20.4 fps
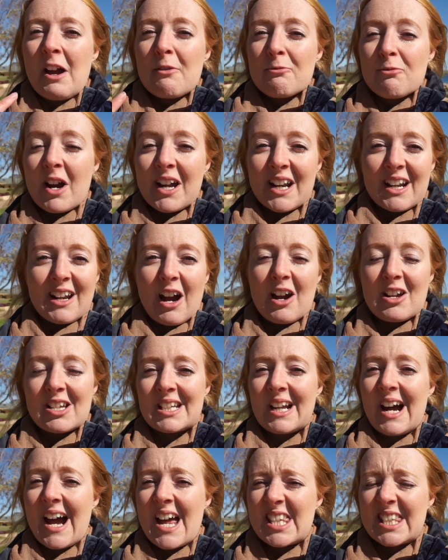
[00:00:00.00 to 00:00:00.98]
rugged
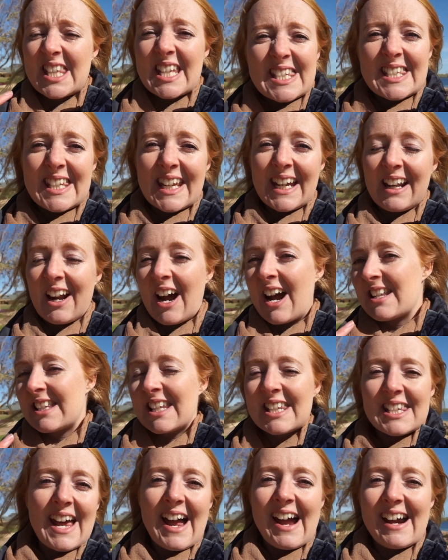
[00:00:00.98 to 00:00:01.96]
coastlines, there's sea lions,
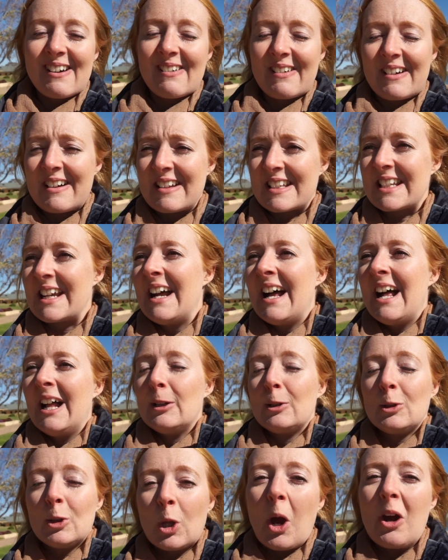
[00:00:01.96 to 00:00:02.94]
there's kangaroos,
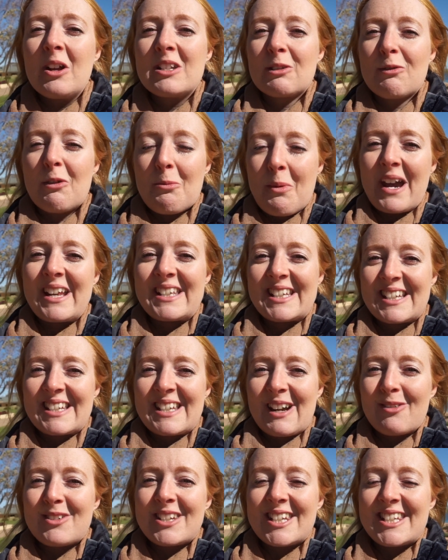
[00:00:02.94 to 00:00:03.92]
loads of amazing
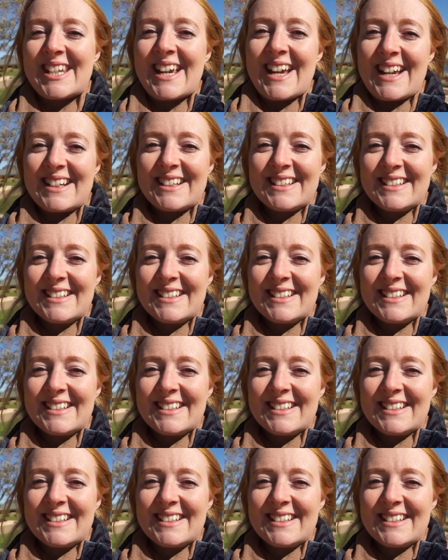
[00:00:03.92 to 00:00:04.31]
stuff to see.